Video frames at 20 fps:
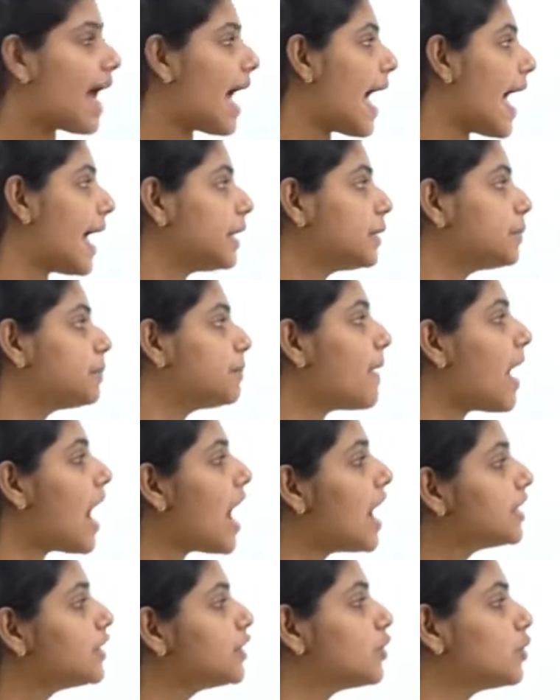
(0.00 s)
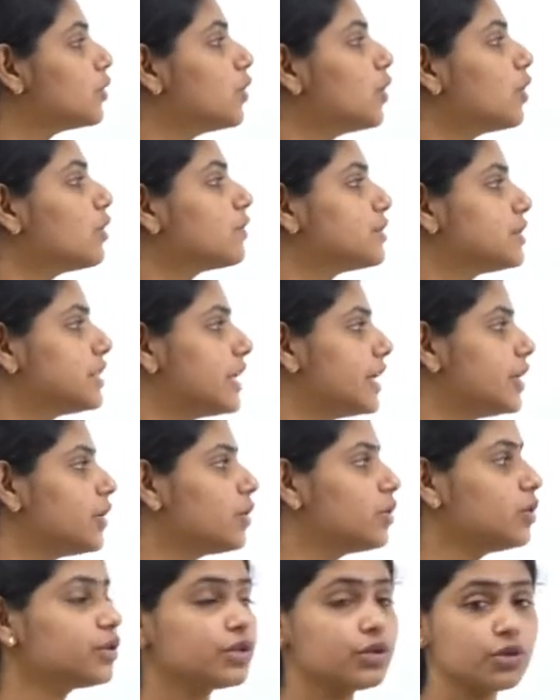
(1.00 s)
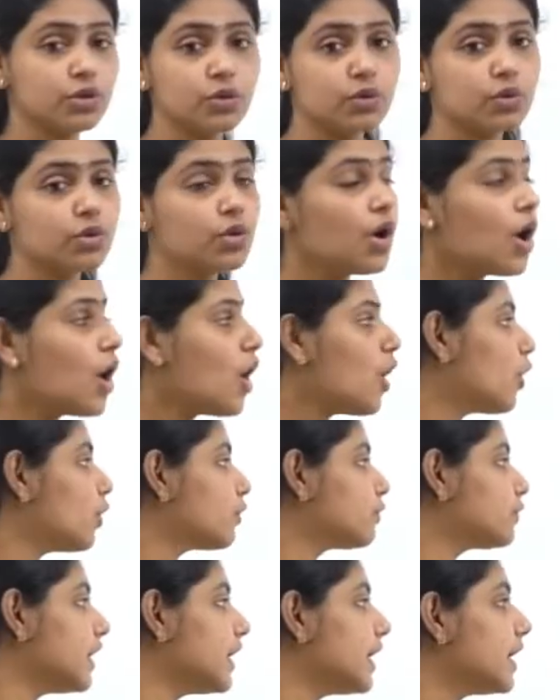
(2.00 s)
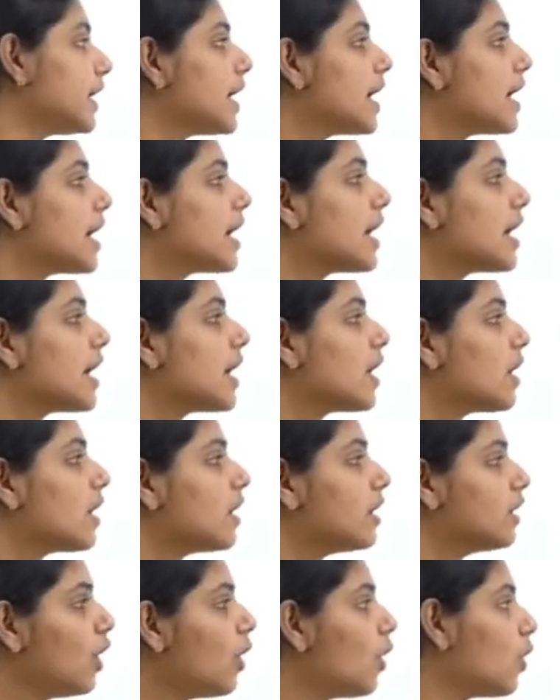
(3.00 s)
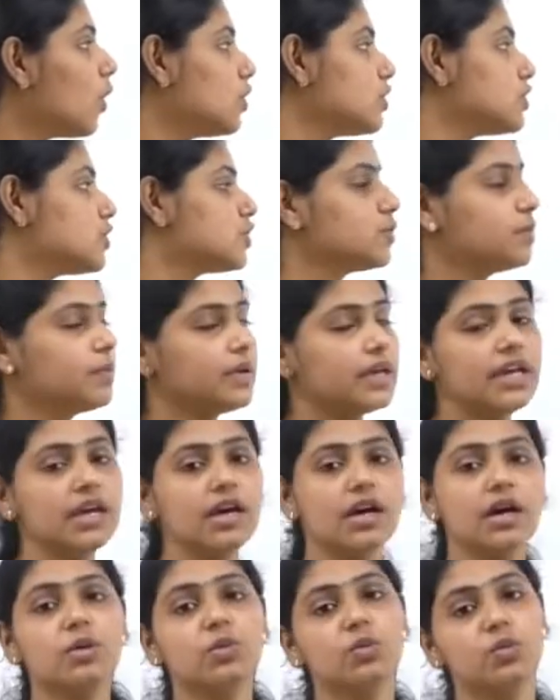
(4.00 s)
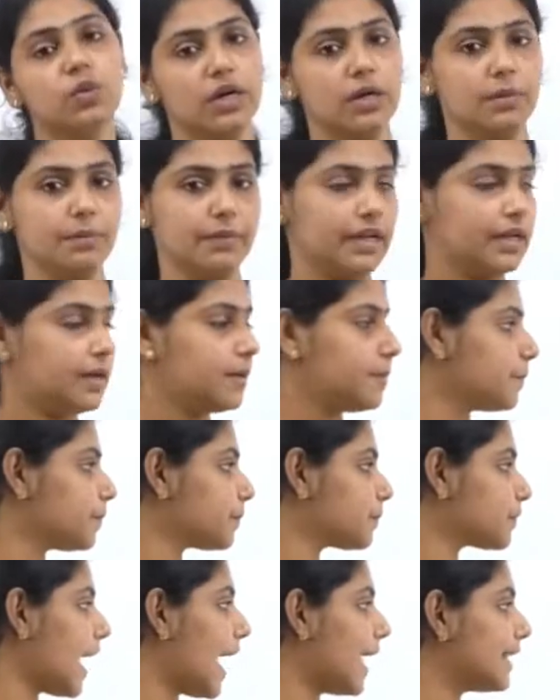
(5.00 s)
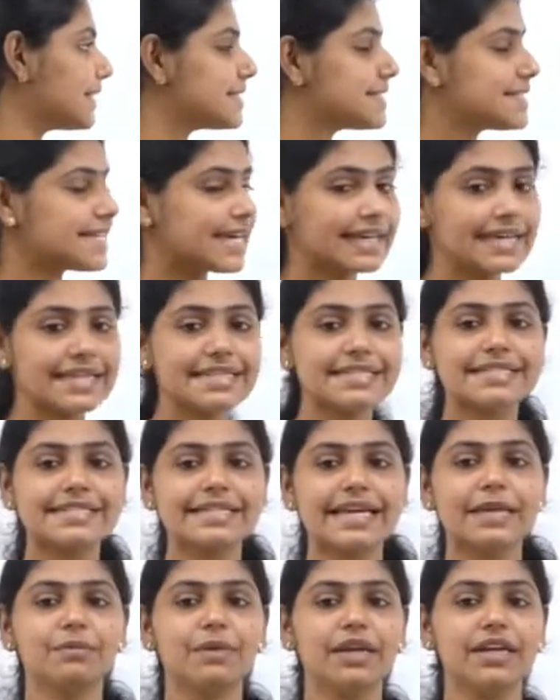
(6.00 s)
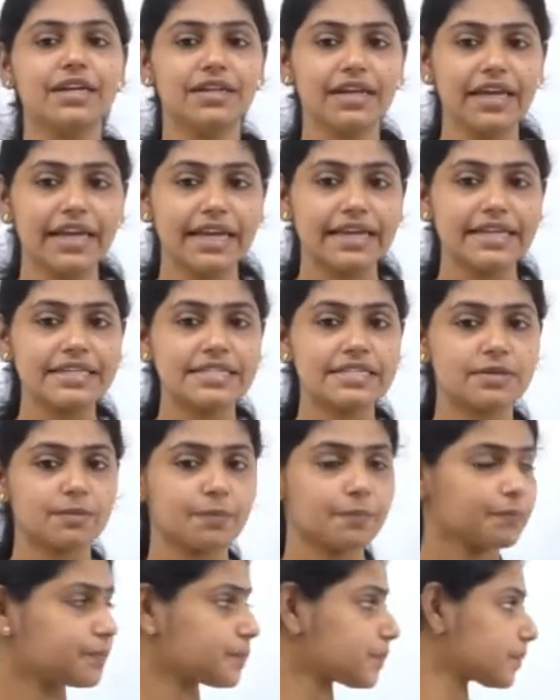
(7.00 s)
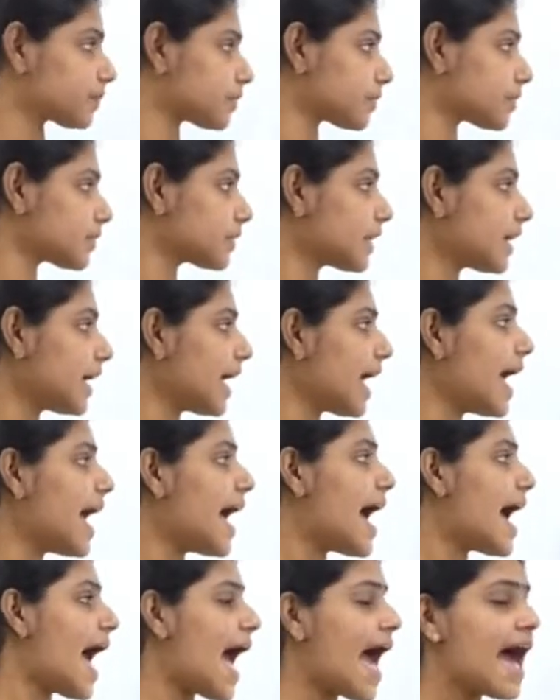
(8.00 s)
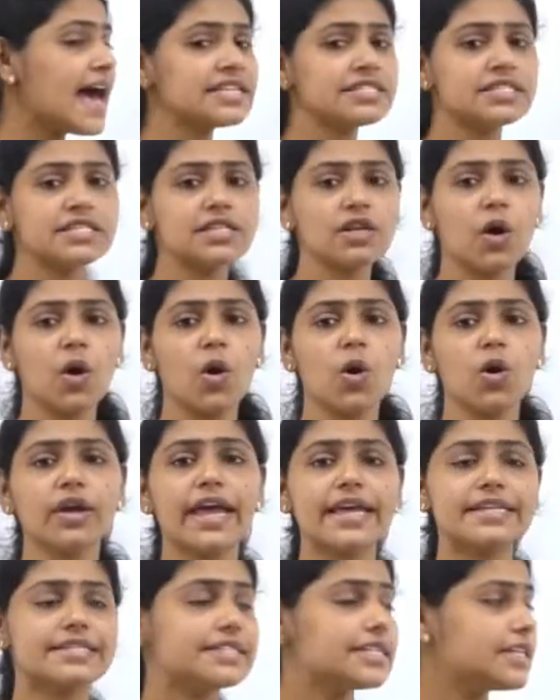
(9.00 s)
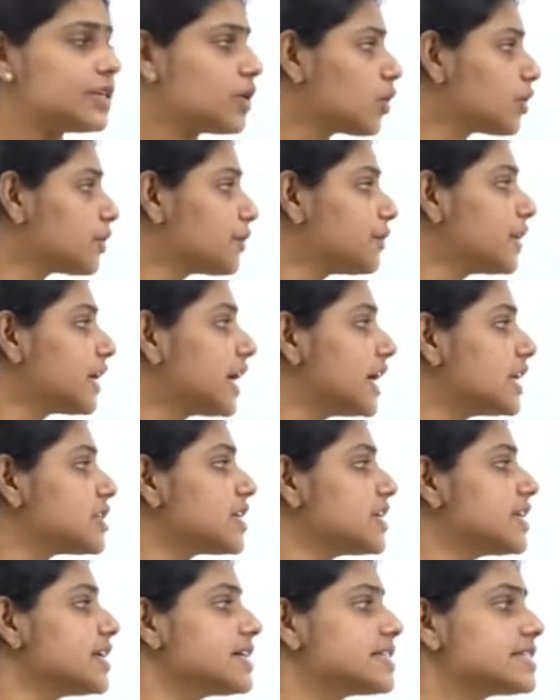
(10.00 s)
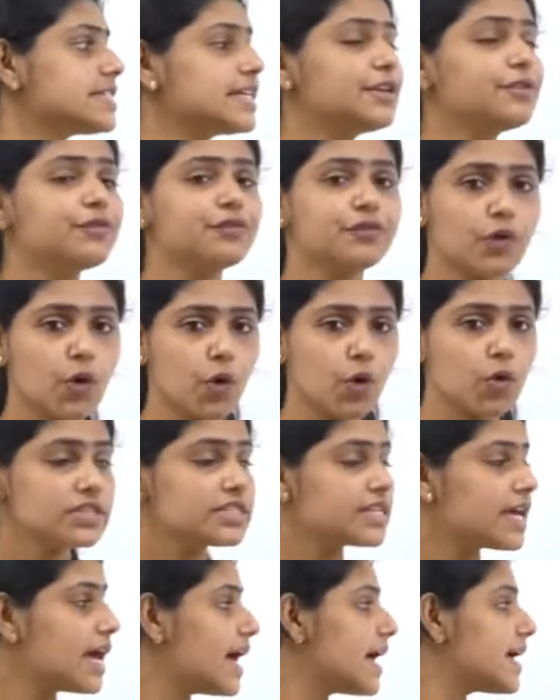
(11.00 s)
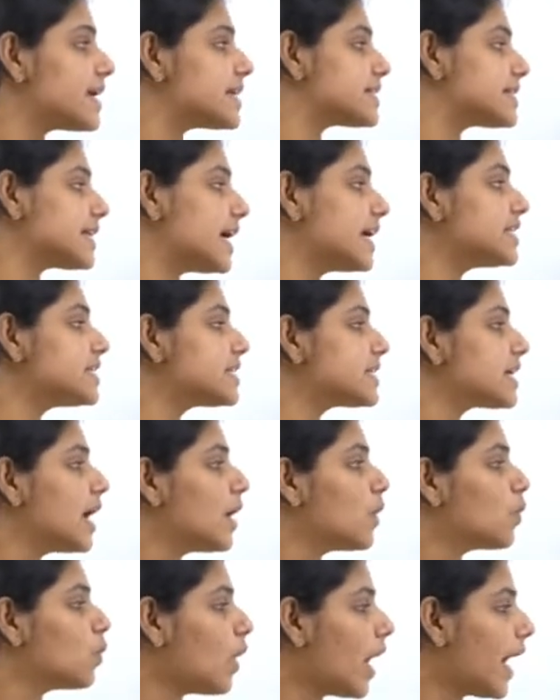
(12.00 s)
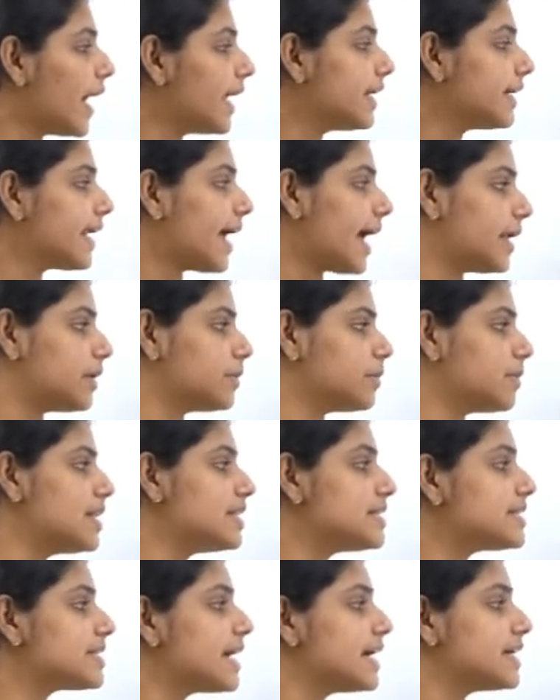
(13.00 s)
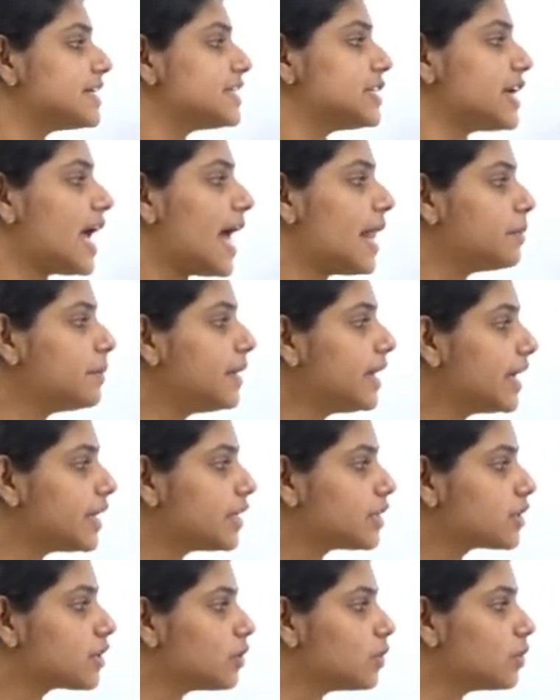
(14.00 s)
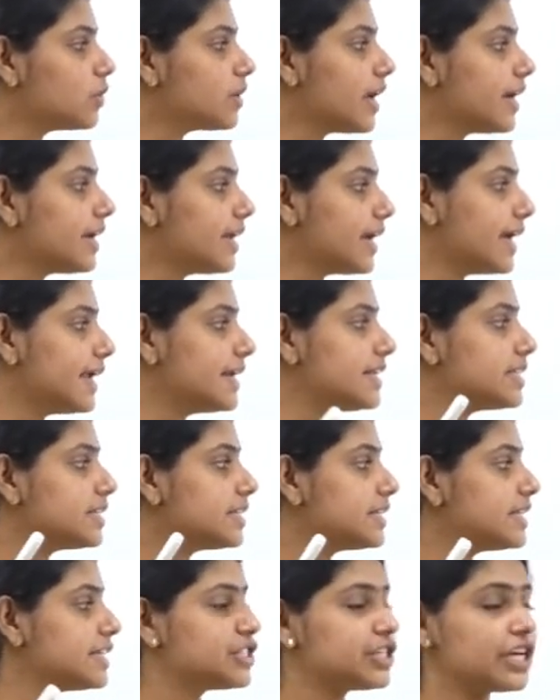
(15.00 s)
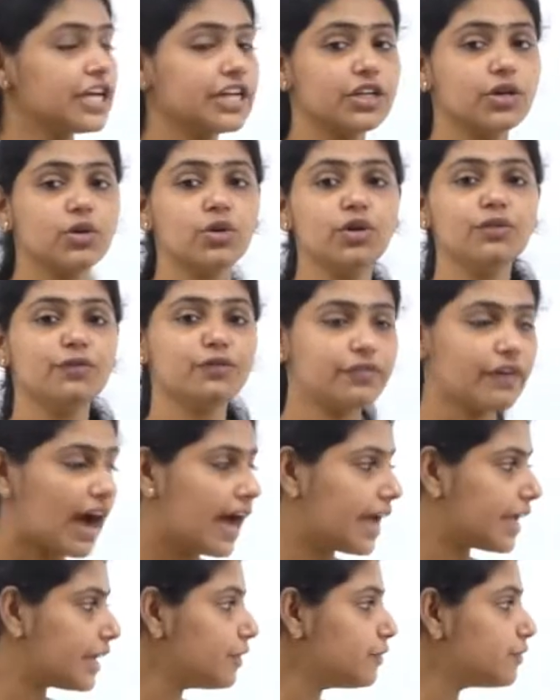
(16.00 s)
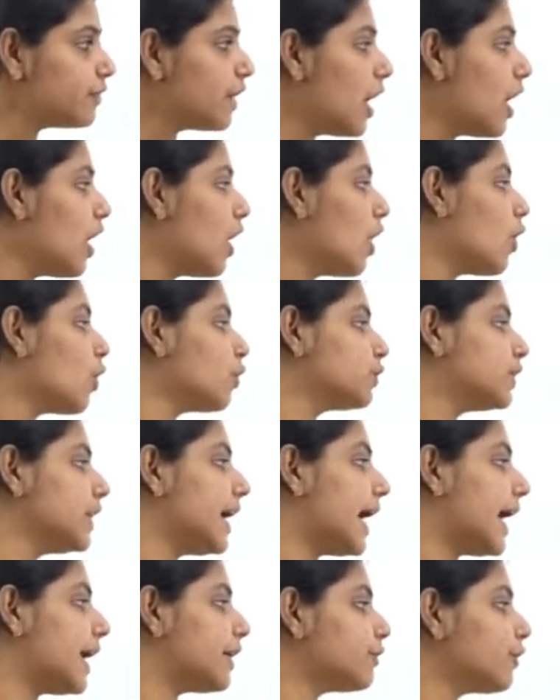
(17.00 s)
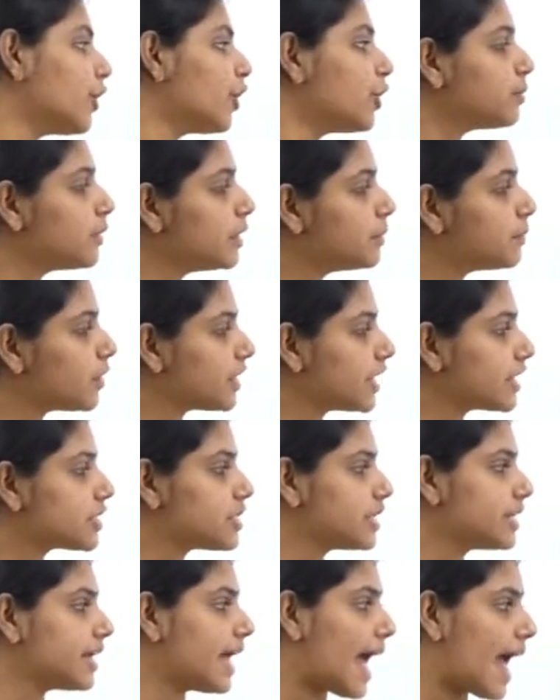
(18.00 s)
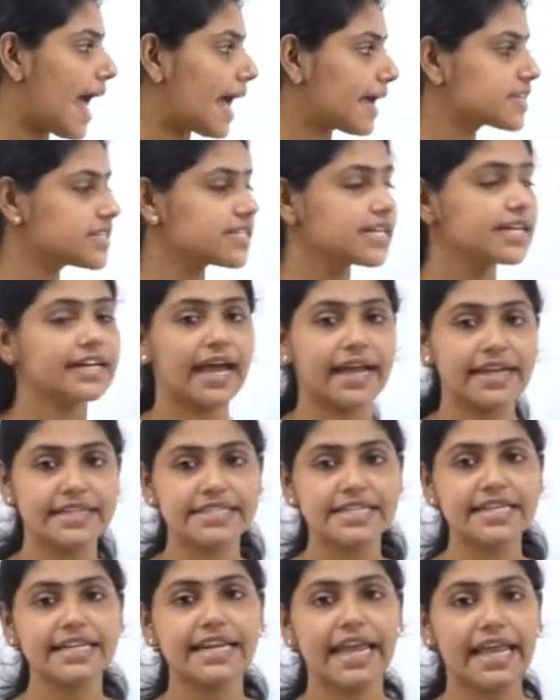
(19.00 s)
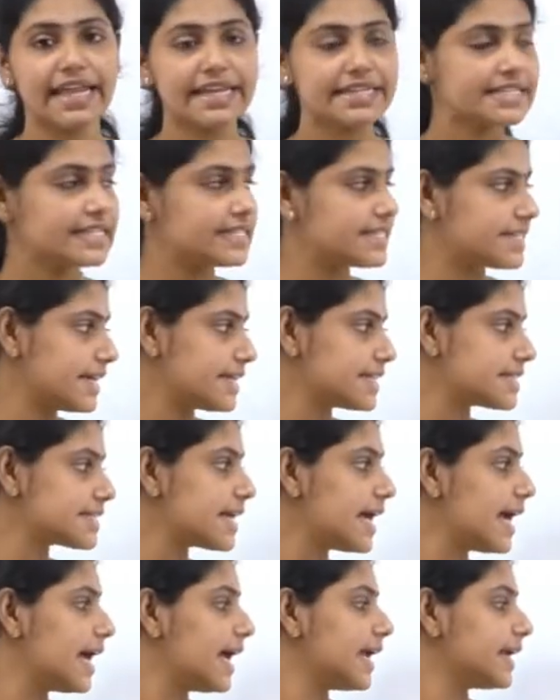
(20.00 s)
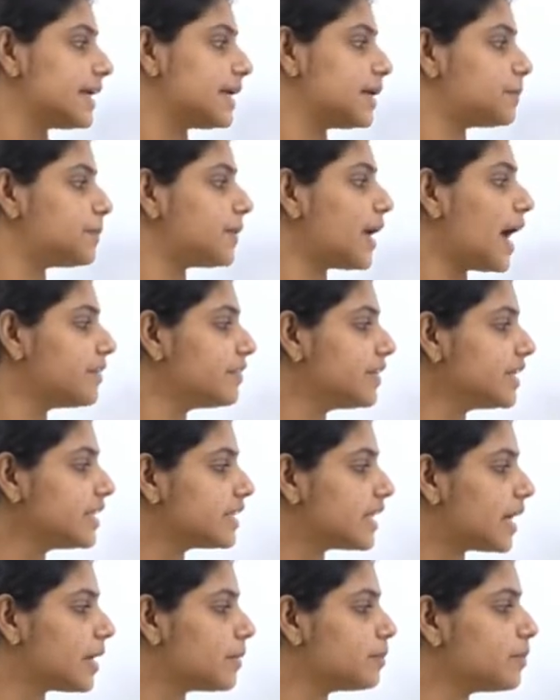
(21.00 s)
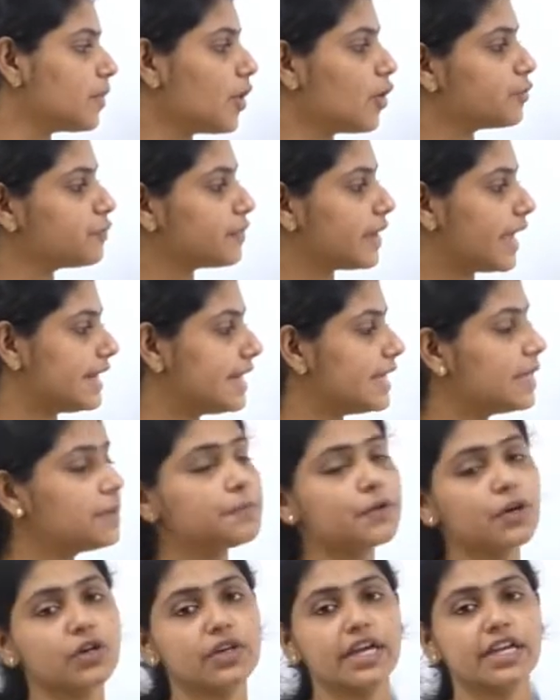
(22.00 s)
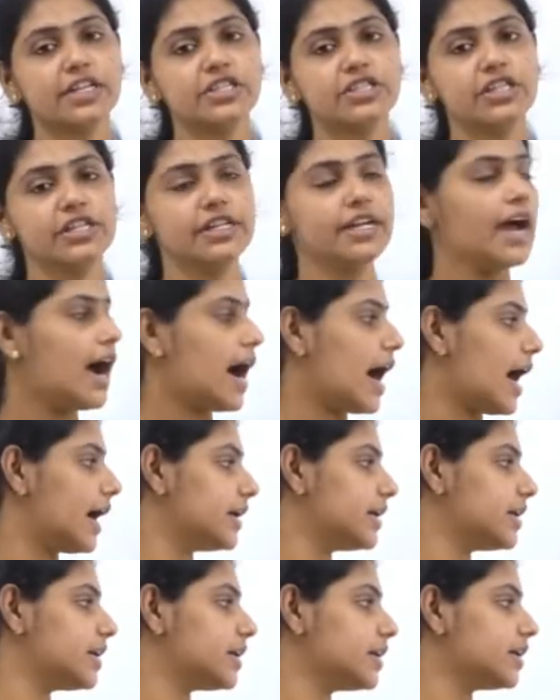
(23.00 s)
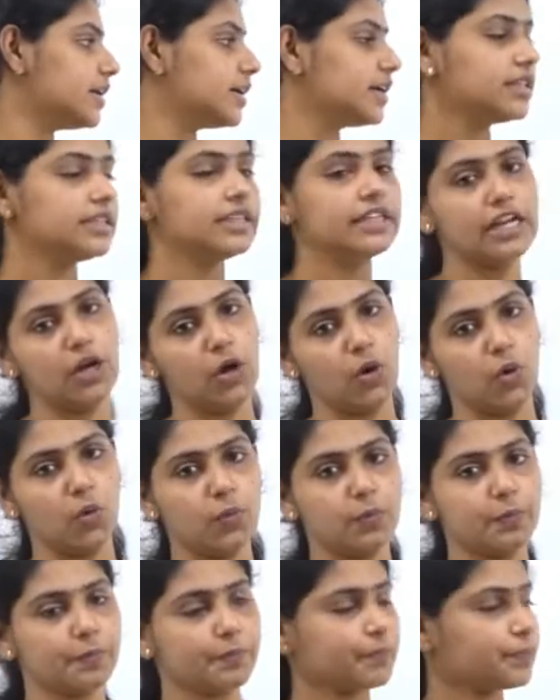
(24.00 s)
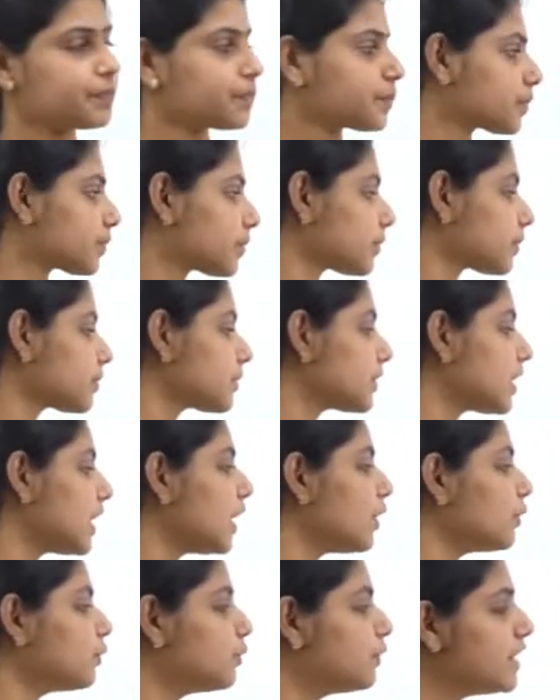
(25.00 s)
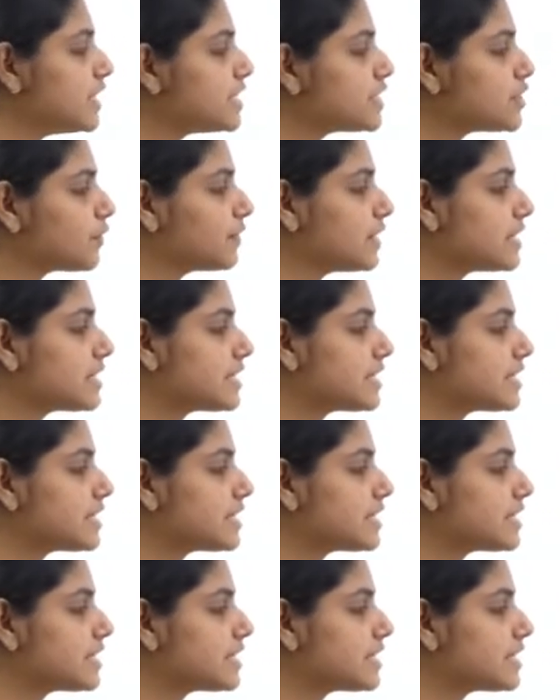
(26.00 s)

and Part 2 of Schedule 2 of the law to be vermin. And the second statement reads, as long as the notification is in force, such wild animals shall be included in the Schedule 5 of the Environment Protection Act 1986 depriving them of any protection under the law. Which of the